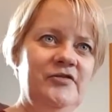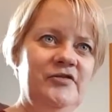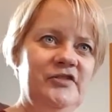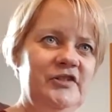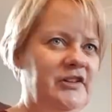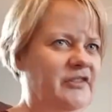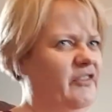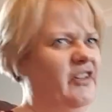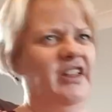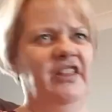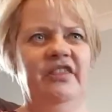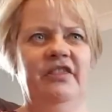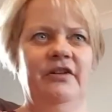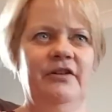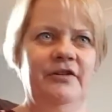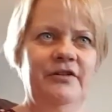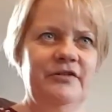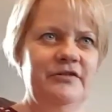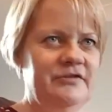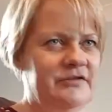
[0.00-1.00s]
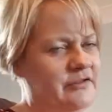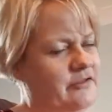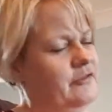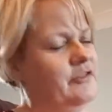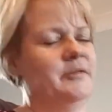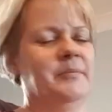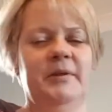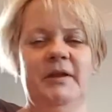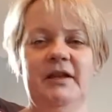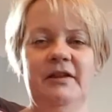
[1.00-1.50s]
for the 5th, or
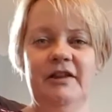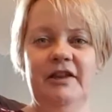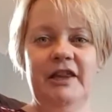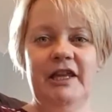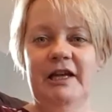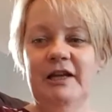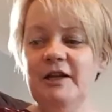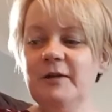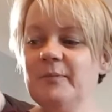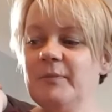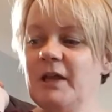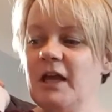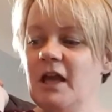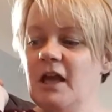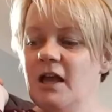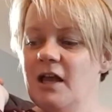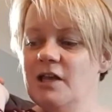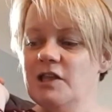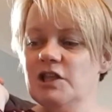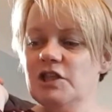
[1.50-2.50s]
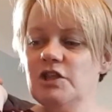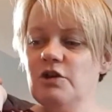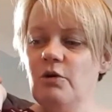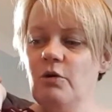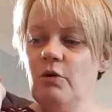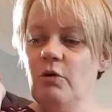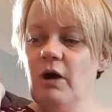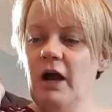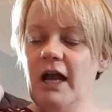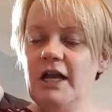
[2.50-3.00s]
something like that.
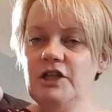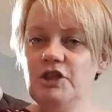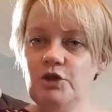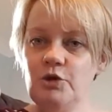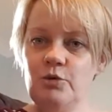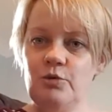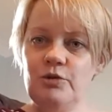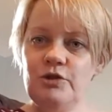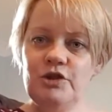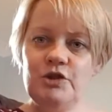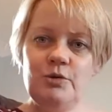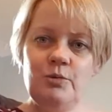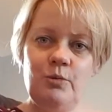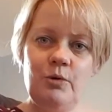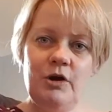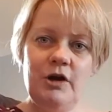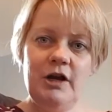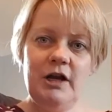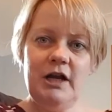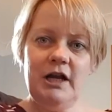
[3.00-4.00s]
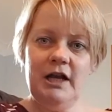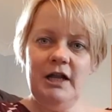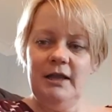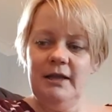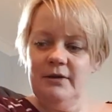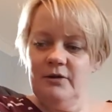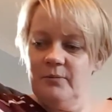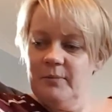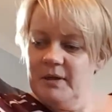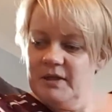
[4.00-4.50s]
So I chose to work a
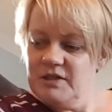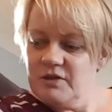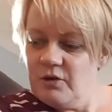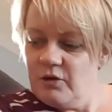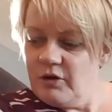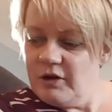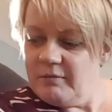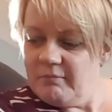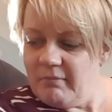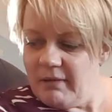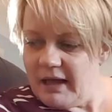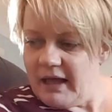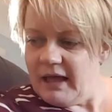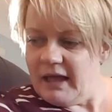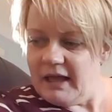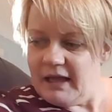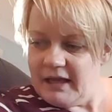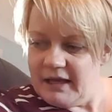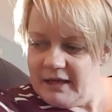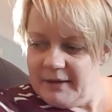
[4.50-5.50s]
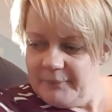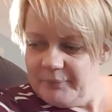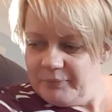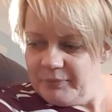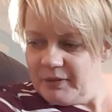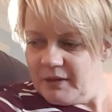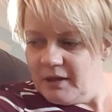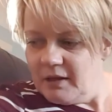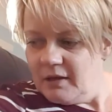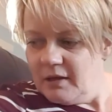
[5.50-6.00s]
little bit on my
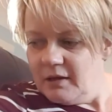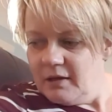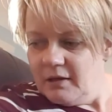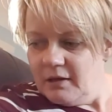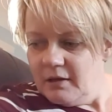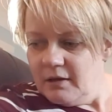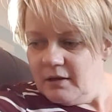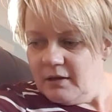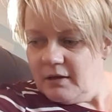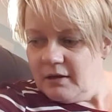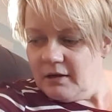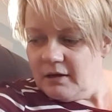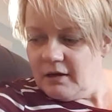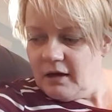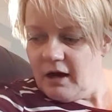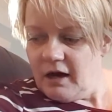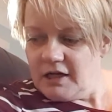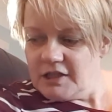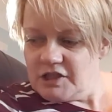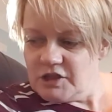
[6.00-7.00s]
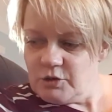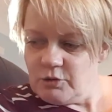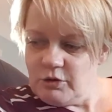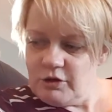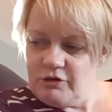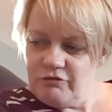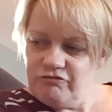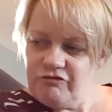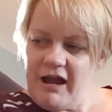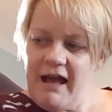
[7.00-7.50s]

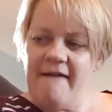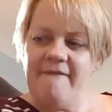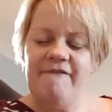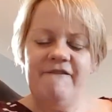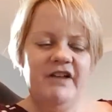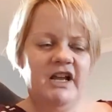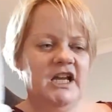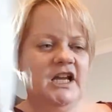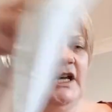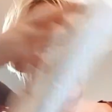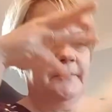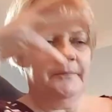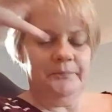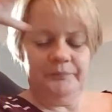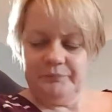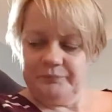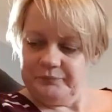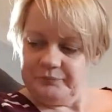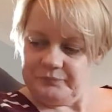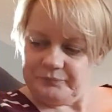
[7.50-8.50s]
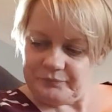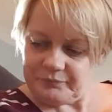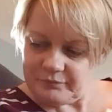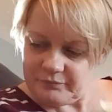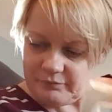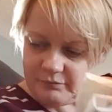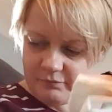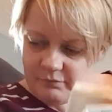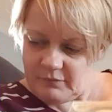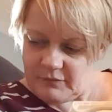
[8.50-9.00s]
Cartographica.
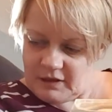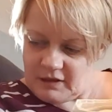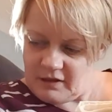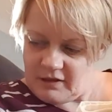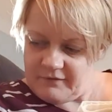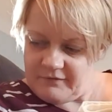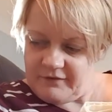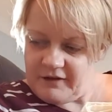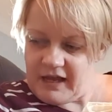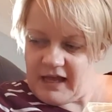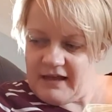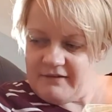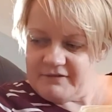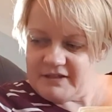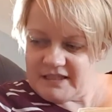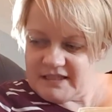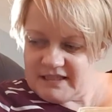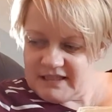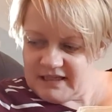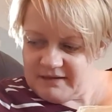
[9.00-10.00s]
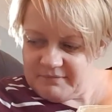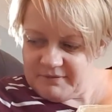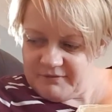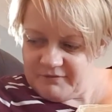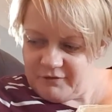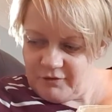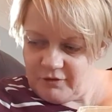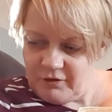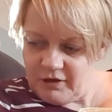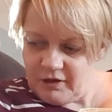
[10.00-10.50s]
And if you haven't seen it
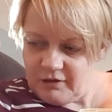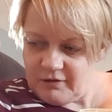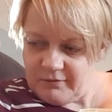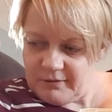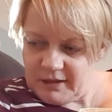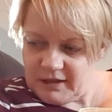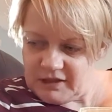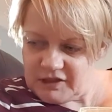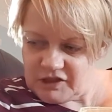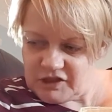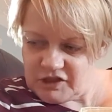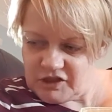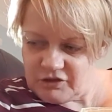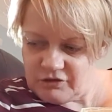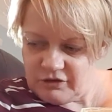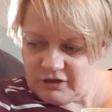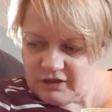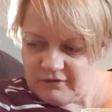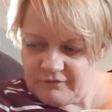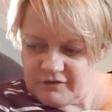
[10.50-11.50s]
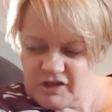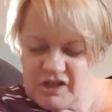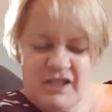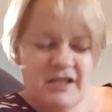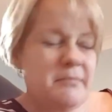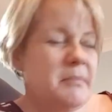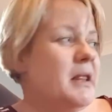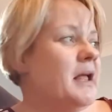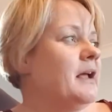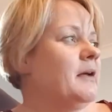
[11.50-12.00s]
before, I'll quickly just show you. It's
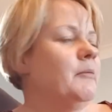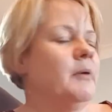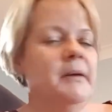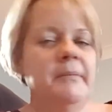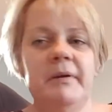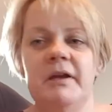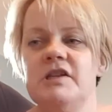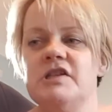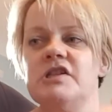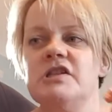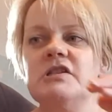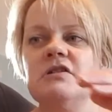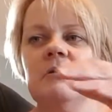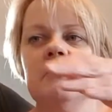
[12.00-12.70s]
just a black and white picture, it's